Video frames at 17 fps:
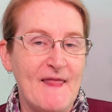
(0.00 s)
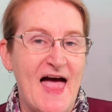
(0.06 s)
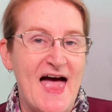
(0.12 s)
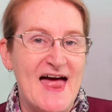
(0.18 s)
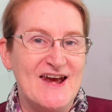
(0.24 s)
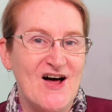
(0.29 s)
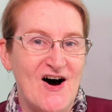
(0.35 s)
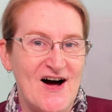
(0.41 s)

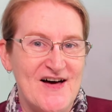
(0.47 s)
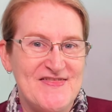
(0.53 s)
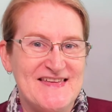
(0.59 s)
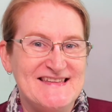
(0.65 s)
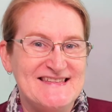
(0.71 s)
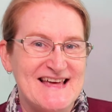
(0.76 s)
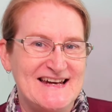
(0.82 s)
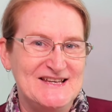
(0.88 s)
And I
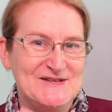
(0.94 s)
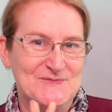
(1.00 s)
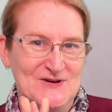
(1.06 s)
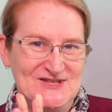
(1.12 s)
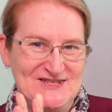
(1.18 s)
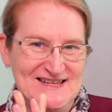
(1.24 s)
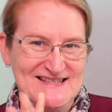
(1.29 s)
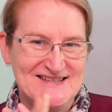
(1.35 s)
think Danny's
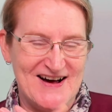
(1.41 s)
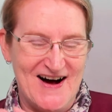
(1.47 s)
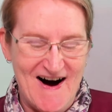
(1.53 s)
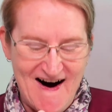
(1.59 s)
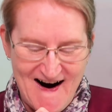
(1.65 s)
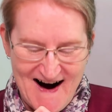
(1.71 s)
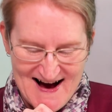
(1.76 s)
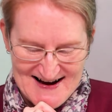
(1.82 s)
watching, so
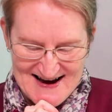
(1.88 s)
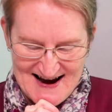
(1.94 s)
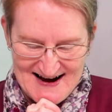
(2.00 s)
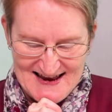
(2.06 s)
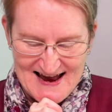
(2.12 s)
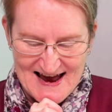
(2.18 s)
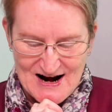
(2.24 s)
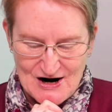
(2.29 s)
hi,
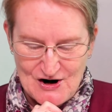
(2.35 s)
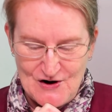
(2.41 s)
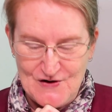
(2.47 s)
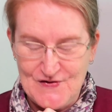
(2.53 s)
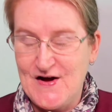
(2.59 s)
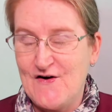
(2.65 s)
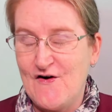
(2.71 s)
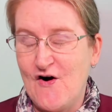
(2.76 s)
Danny. And I
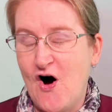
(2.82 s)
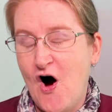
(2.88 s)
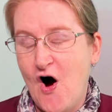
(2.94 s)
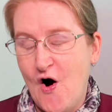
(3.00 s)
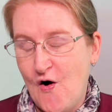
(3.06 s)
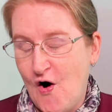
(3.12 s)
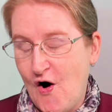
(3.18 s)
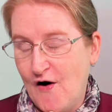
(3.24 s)
know they're
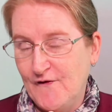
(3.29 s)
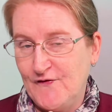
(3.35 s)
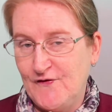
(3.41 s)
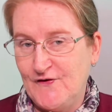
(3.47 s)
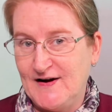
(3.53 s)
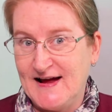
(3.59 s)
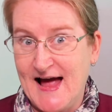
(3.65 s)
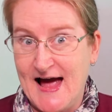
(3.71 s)

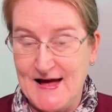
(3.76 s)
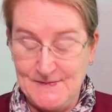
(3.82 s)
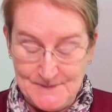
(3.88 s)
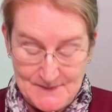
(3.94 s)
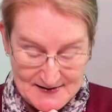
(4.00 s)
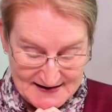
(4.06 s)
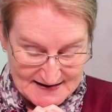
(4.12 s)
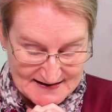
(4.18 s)
offering a
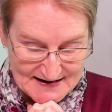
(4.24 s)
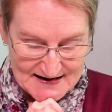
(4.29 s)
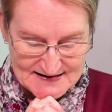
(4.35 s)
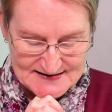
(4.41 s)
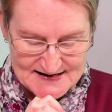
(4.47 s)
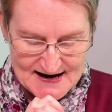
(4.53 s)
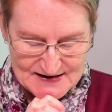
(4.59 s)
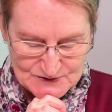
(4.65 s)
mini
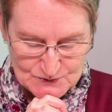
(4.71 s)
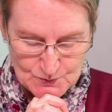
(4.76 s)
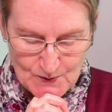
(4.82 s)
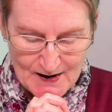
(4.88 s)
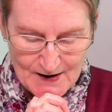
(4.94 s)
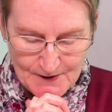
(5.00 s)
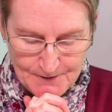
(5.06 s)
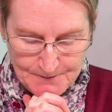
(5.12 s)
class as
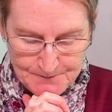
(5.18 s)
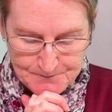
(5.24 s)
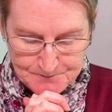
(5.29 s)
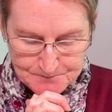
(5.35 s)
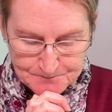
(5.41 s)
well.